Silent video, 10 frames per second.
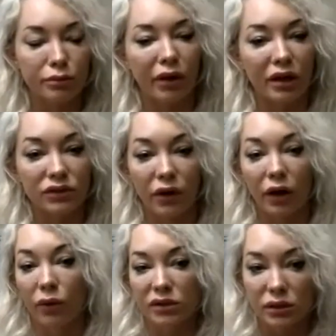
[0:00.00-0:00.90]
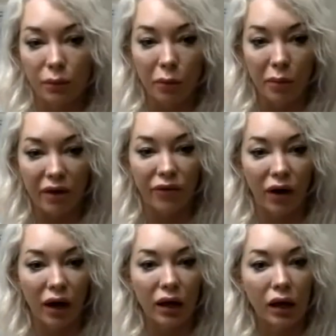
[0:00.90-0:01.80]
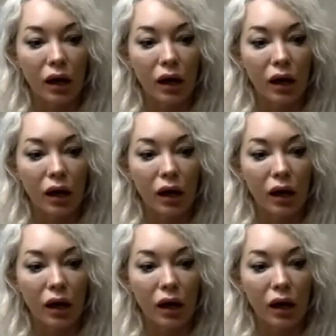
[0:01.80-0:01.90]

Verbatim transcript: My last fight was an MMA fight.